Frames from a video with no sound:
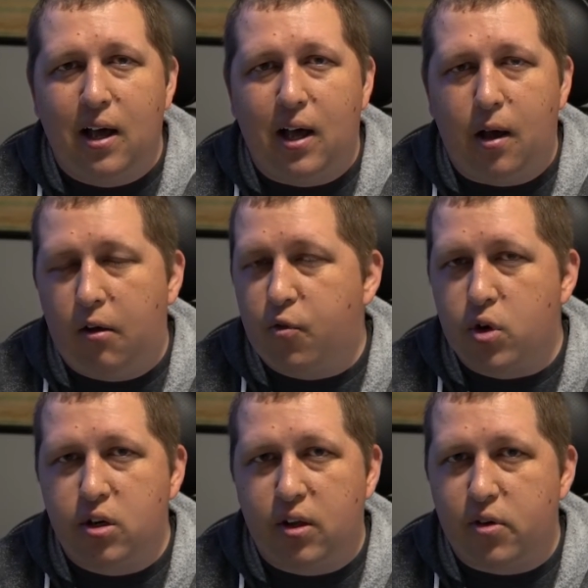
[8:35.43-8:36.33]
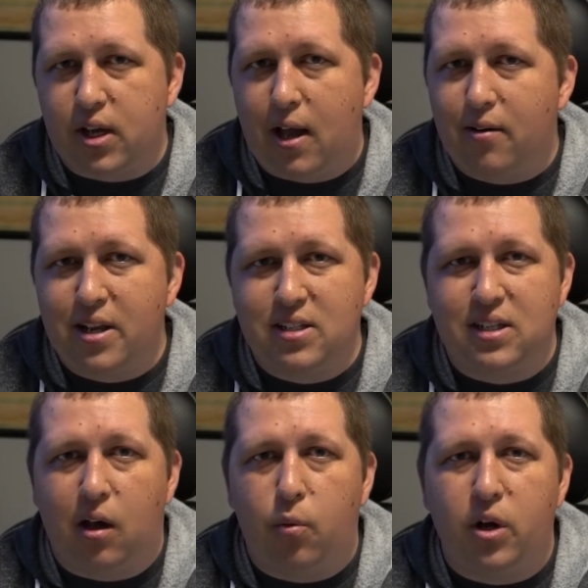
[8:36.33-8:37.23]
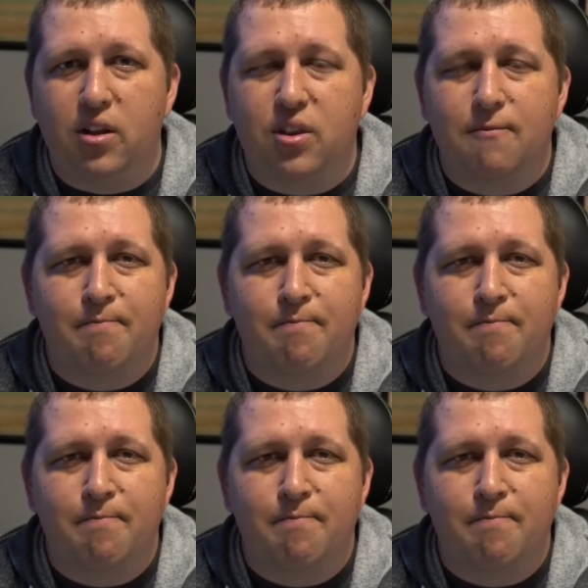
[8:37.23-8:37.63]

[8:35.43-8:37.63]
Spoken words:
Unfortunately for Tyler, he's dealt with